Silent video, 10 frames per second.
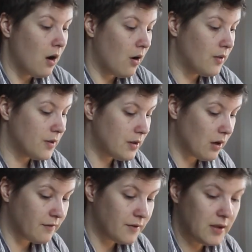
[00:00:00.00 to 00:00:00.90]
on the
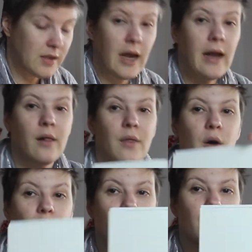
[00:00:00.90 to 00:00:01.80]
soft scale,
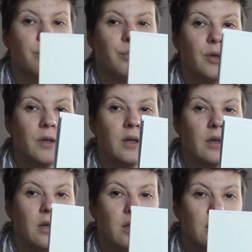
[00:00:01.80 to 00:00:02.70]
though
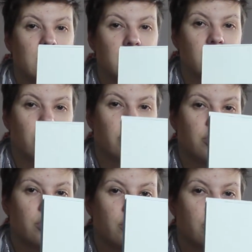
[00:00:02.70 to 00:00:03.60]
pretty
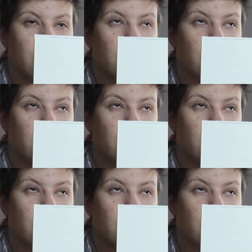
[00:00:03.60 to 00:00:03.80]
structured.